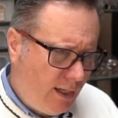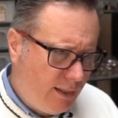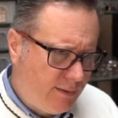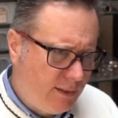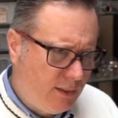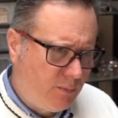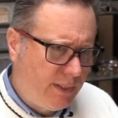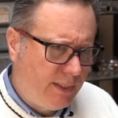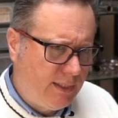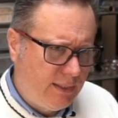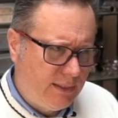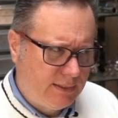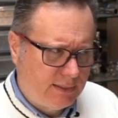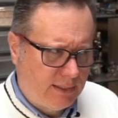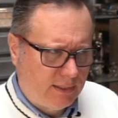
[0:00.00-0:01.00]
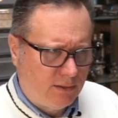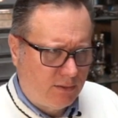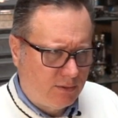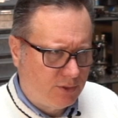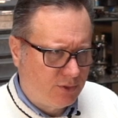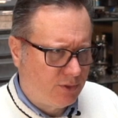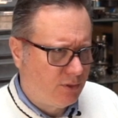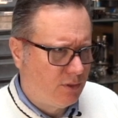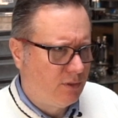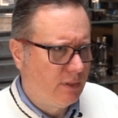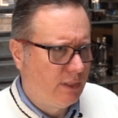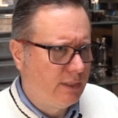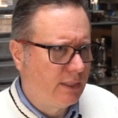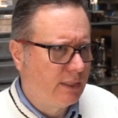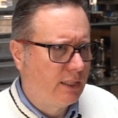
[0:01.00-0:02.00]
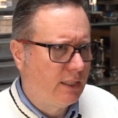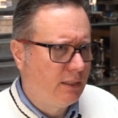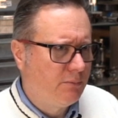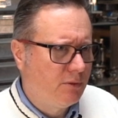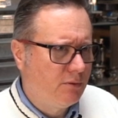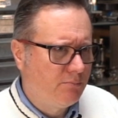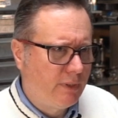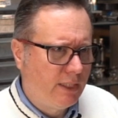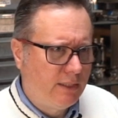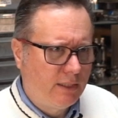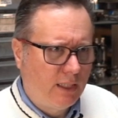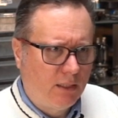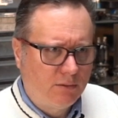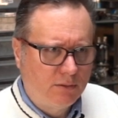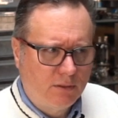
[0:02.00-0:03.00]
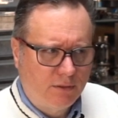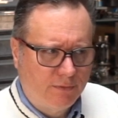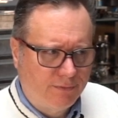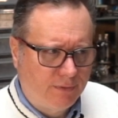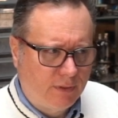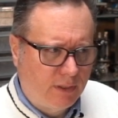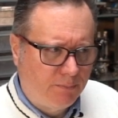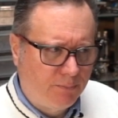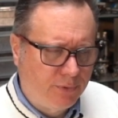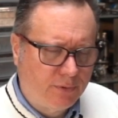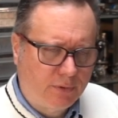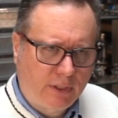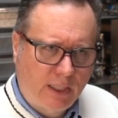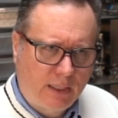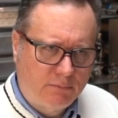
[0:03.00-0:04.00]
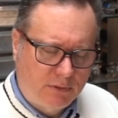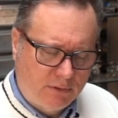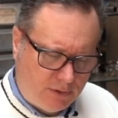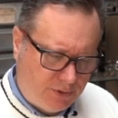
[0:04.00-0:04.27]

I think with this, and the cable made out of pure carbon,